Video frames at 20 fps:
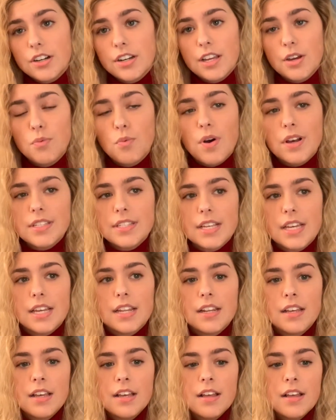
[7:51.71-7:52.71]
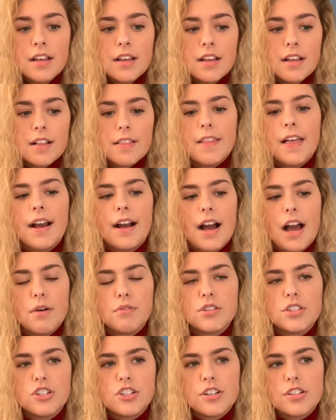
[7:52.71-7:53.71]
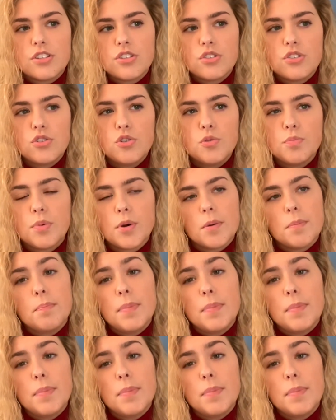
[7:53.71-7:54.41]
It wasn't like I was just super